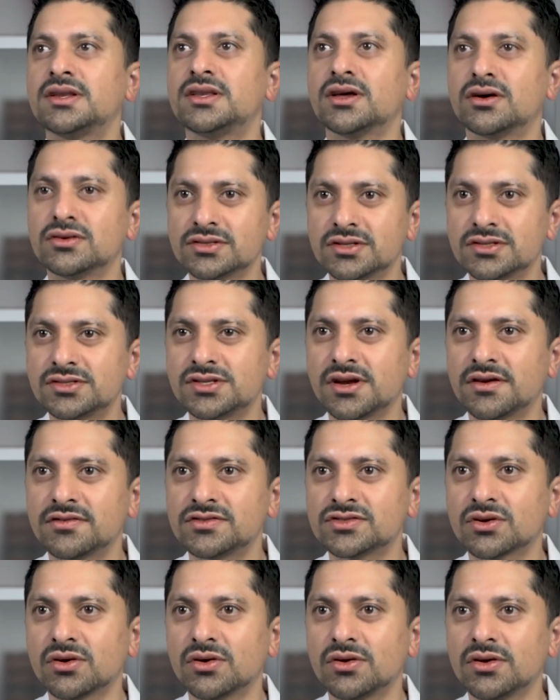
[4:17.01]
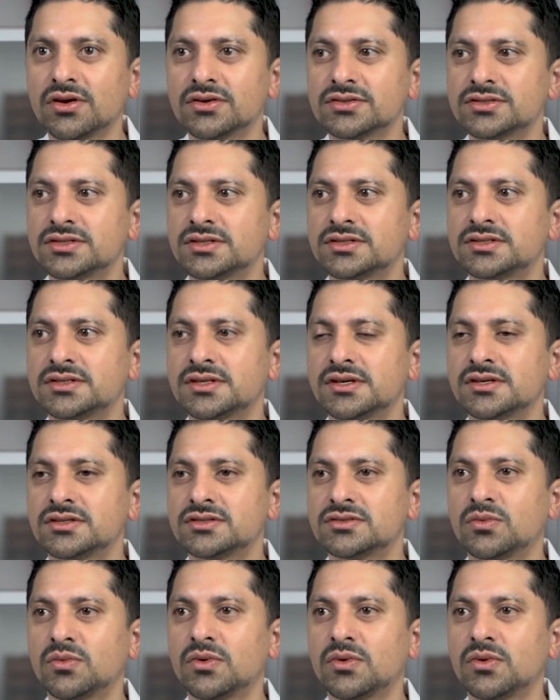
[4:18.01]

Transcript: adult degenerative scoliosis is